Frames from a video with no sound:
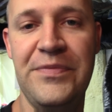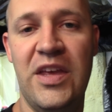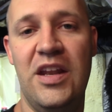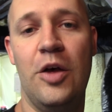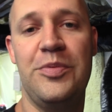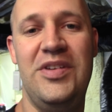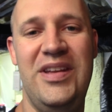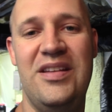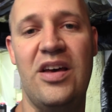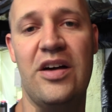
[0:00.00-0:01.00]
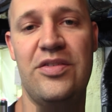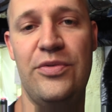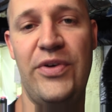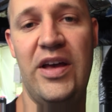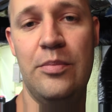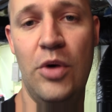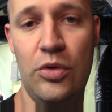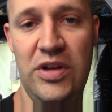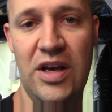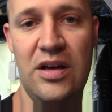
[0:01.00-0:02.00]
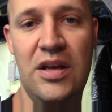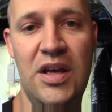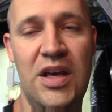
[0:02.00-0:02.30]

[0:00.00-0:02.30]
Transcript: It helps detoxify ammonia,